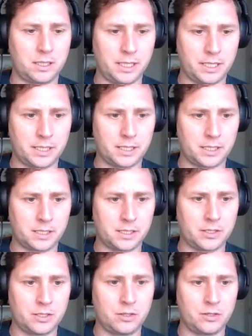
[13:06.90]
In
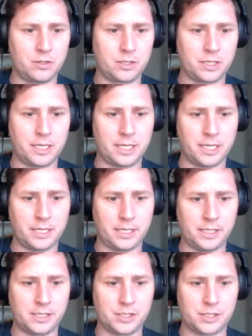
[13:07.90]
node
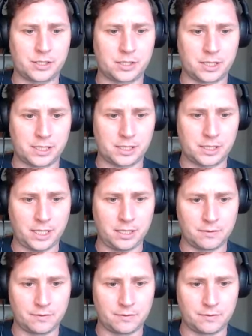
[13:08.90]
edges, let's say.